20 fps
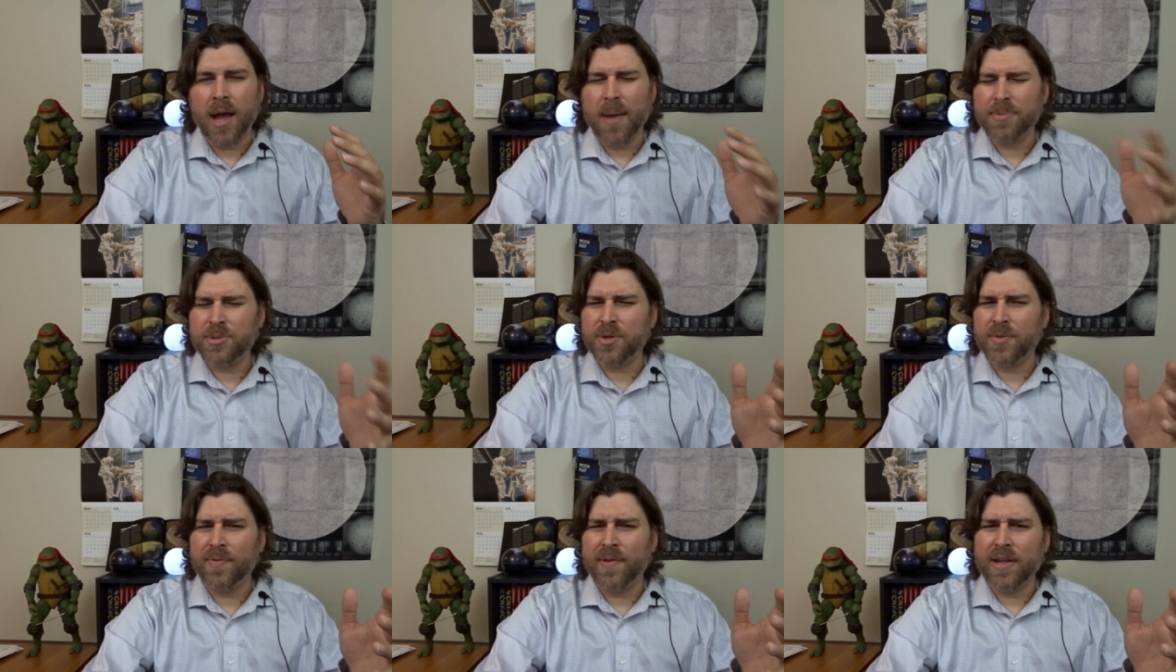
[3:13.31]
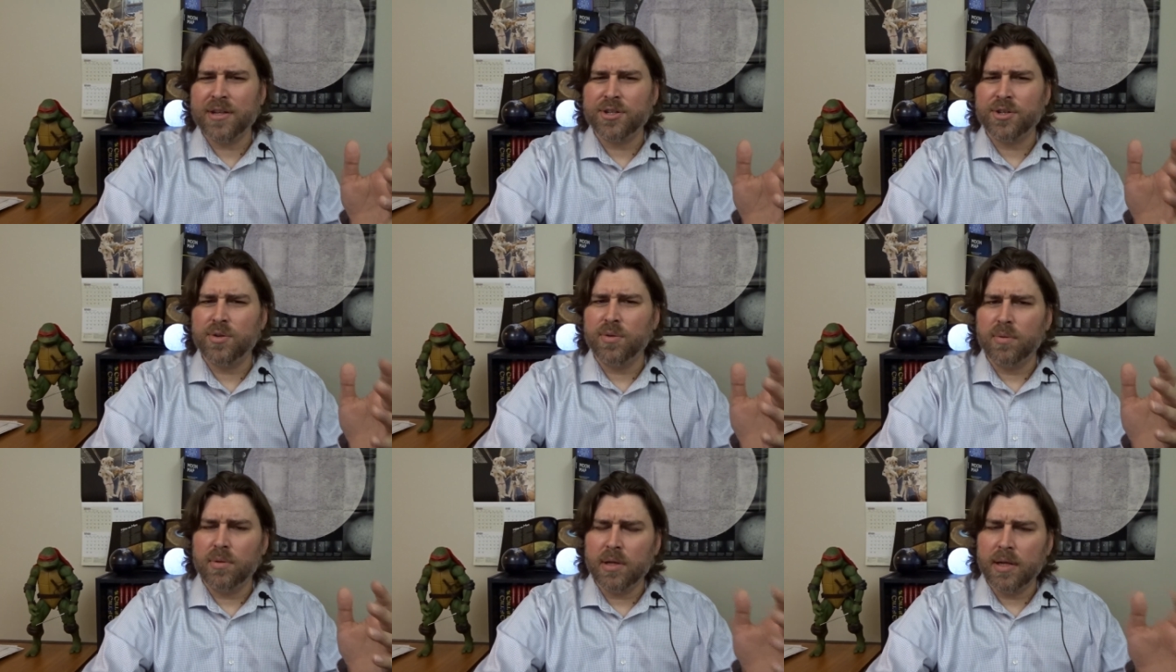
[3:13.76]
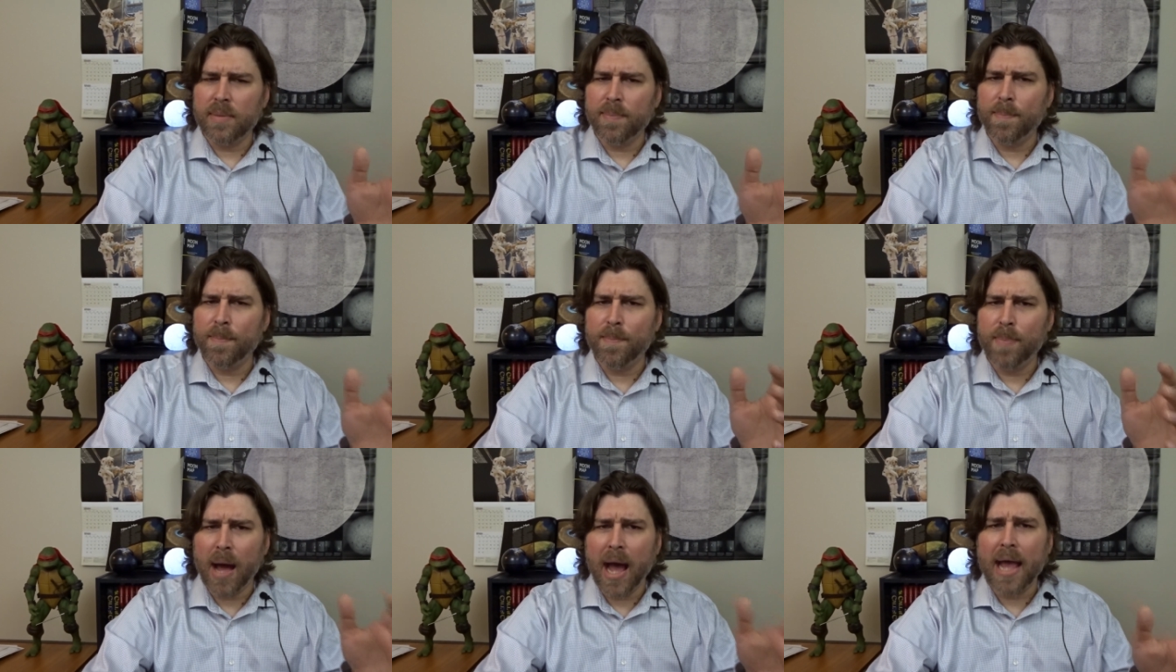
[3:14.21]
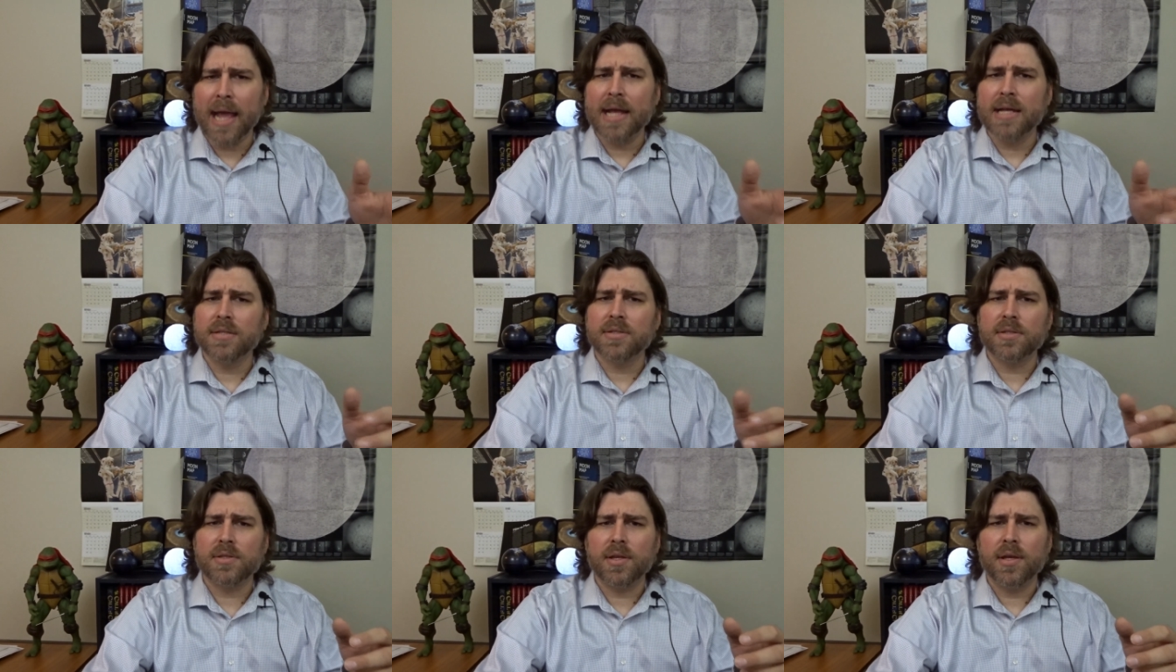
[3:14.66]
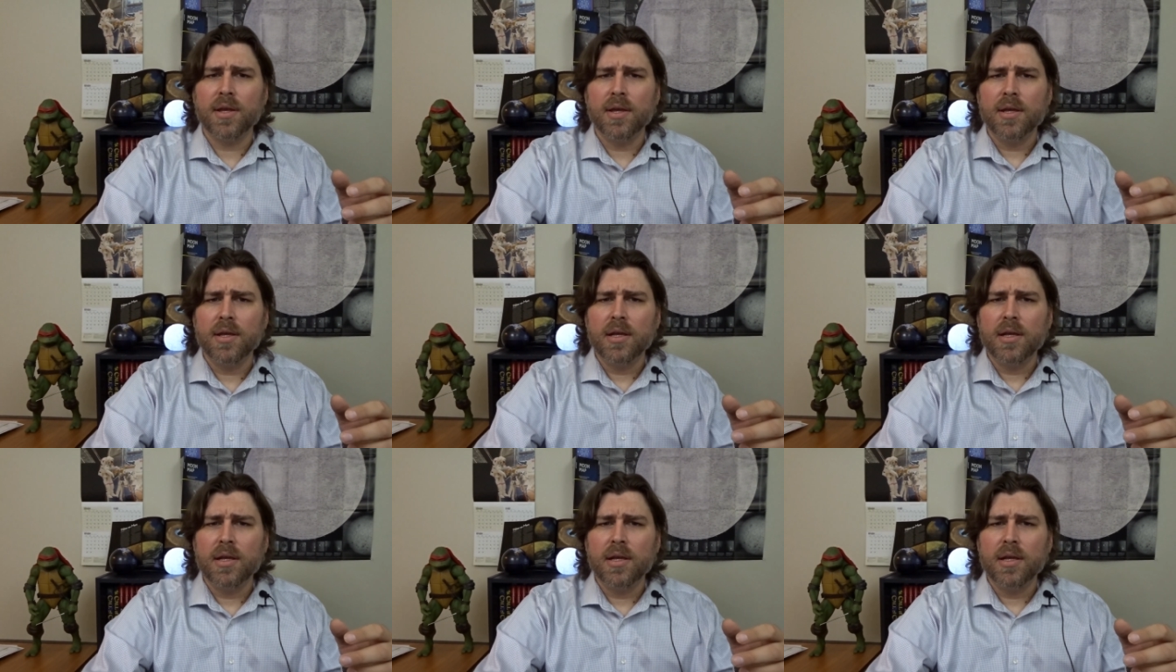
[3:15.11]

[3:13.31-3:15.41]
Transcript: observationally biased,